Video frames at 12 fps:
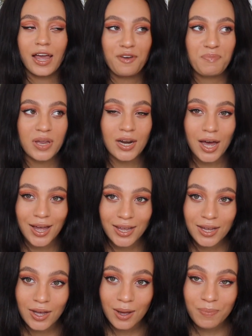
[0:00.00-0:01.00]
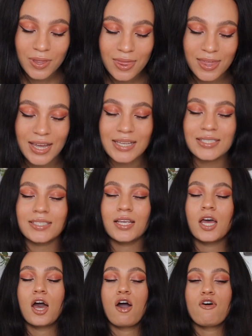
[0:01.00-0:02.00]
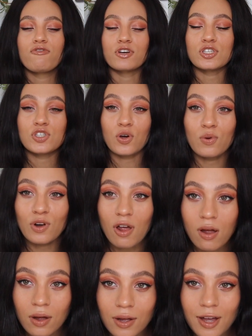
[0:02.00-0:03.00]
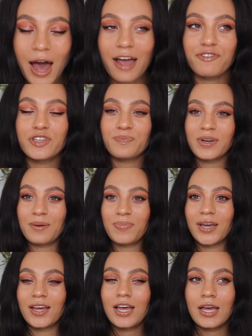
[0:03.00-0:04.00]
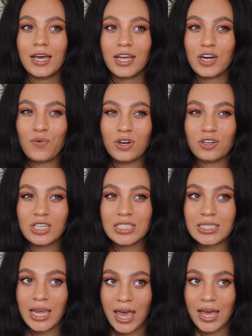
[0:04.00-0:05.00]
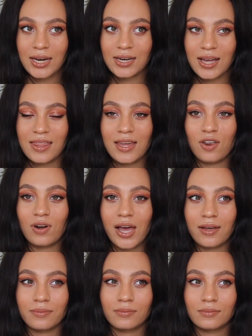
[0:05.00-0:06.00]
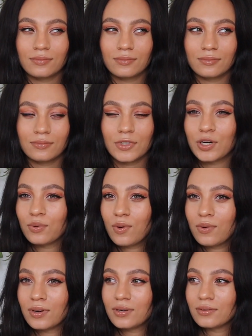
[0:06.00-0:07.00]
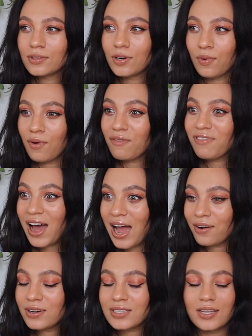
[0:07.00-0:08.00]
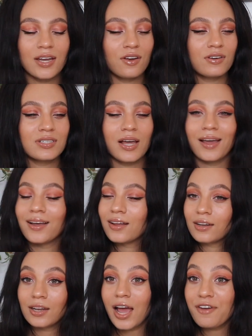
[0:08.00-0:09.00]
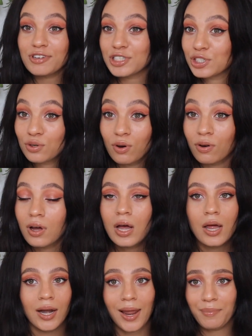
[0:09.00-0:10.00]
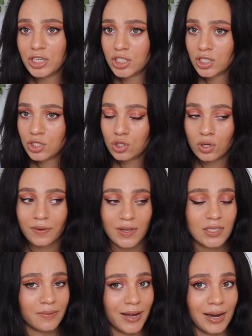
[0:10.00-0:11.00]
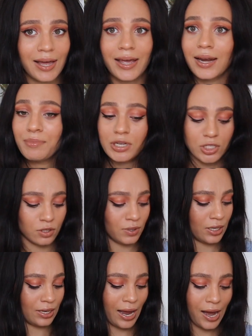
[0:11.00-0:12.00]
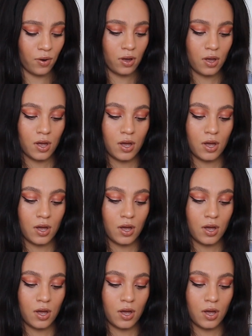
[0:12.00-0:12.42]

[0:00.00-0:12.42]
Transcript: I have been eyeing up this for so long. I've just been a bit, you know, when you're just scared and then you're like, coronavirus, and then you're just like, life is short. Let me just enjoy it. There's something I like. Let me do it now.